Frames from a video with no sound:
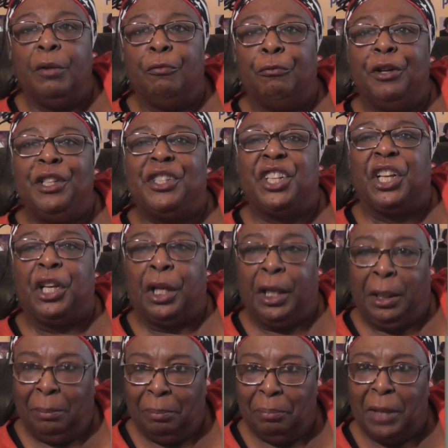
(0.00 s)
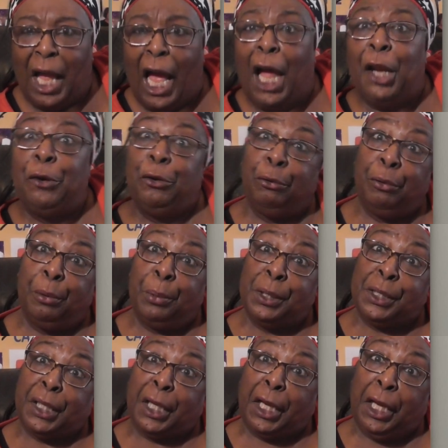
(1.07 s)
Recently, I do it
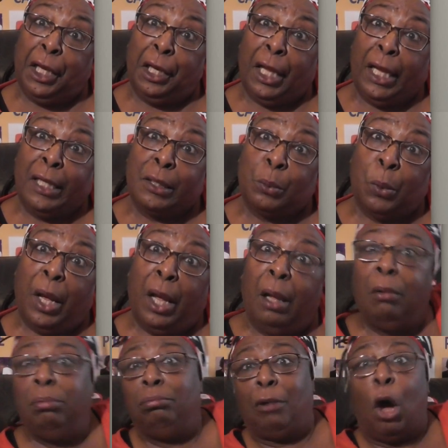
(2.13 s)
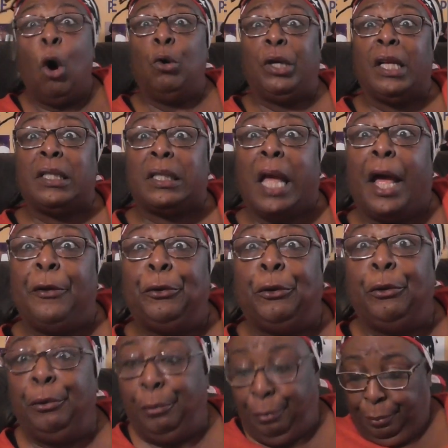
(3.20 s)
with tequila as well. Oh yes, I
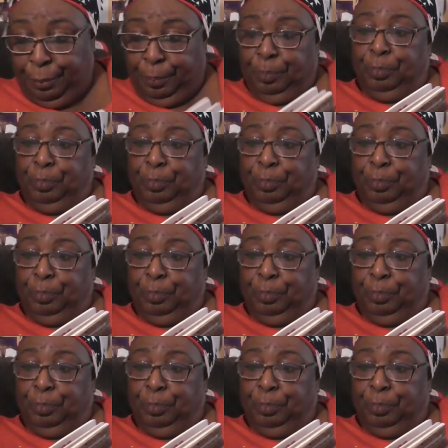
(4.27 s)
do.